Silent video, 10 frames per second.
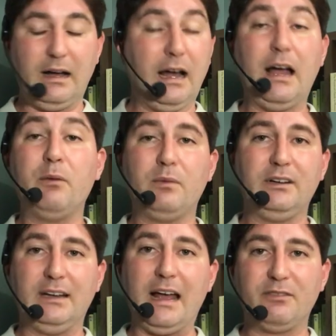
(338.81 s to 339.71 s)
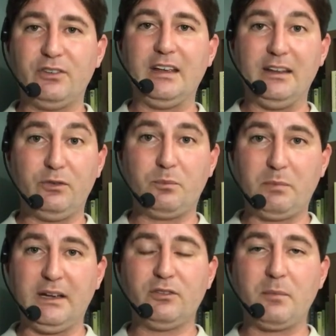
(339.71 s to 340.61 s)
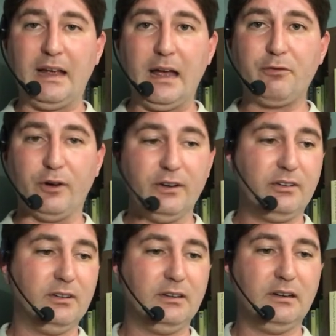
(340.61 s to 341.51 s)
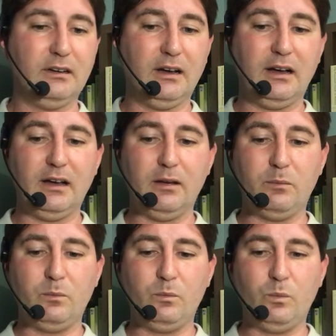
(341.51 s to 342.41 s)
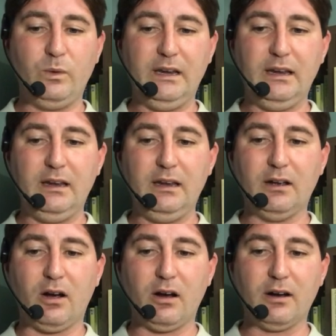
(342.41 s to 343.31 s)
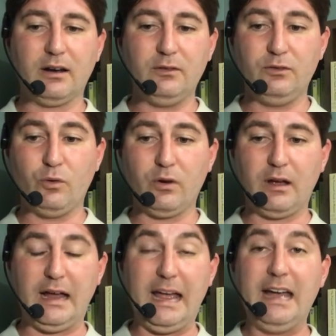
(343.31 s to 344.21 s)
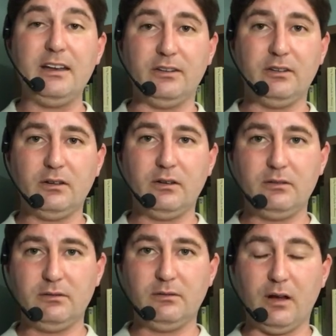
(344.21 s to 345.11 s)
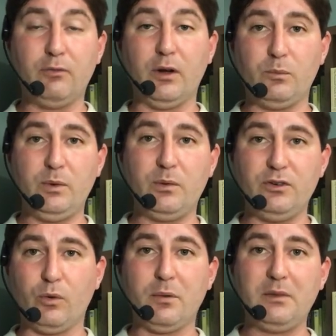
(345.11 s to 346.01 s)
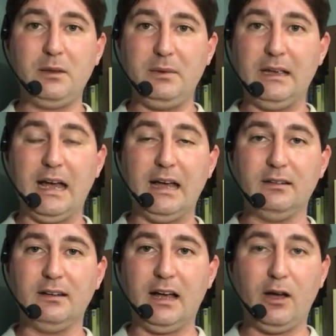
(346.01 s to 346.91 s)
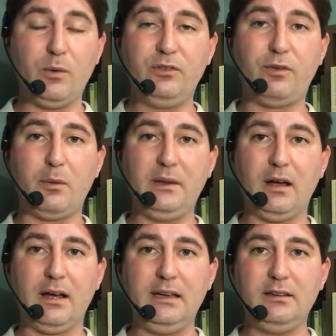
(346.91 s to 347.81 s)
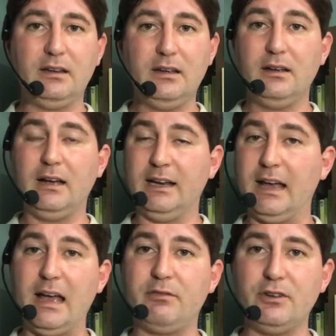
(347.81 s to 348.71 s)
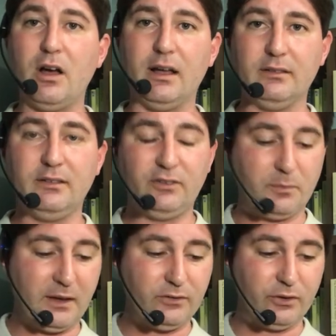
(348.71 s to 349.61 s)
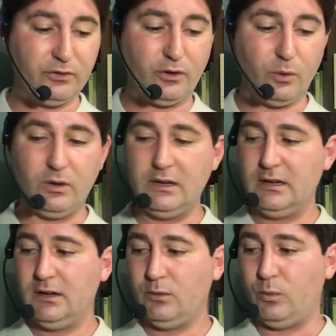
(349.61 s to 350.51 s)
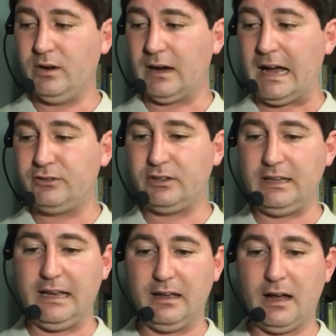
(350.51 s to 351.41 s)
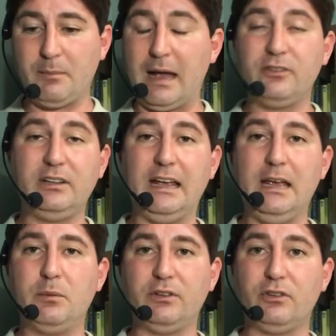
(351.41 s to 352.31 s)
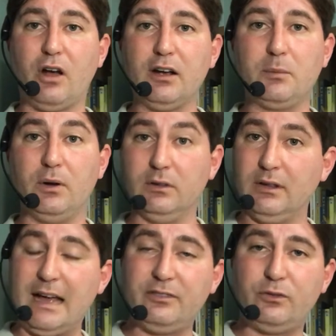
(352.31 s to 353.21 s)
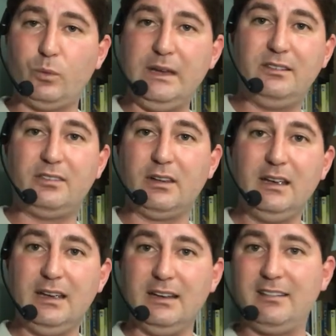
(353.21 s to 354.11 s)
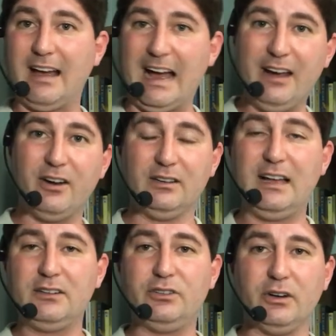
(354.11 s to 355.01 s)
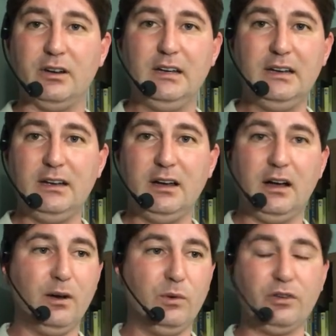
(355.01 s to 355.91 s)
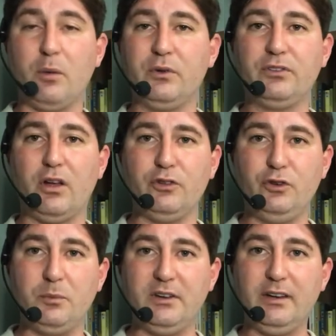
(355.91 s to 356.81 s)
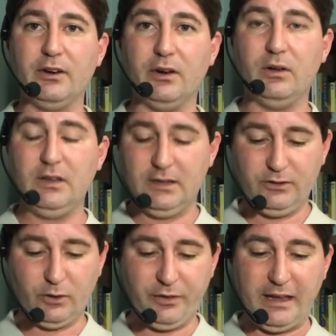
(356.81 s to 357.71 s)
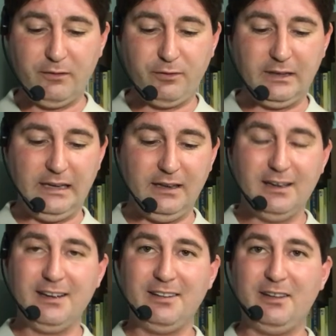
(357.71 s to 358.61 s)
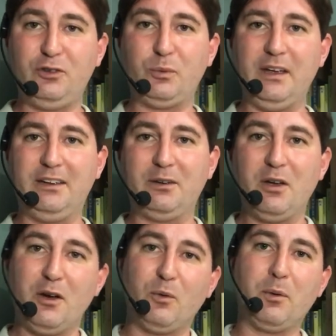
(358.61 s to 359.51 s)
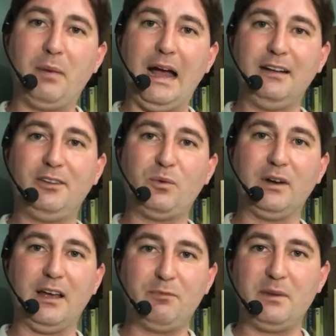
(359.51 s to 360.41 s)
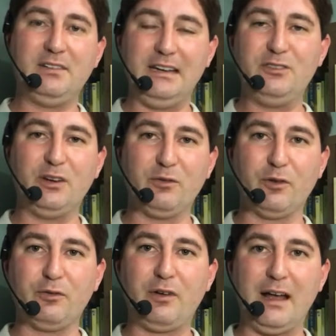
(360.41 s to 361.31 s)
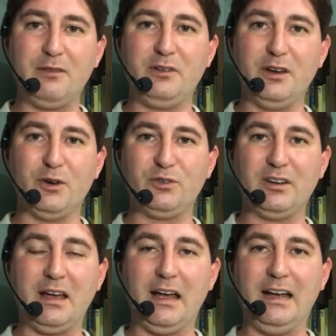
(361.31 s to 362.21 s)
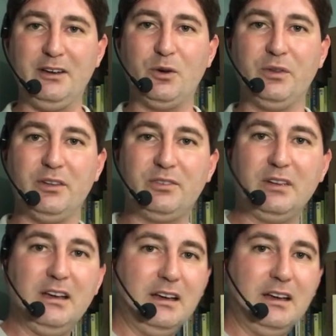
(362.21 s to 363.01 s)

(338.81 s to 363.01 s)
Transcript: I, am going to have to say it's because of my effort, uh, we are ahead of what we would normally be at. I always fall behind and I have not this semester. So we're actually, I'm actually able to talk about last week's entire lecture uh, was almost all new material. So thankfully, this week we're back to what I've been teaching for five years, and I, I know this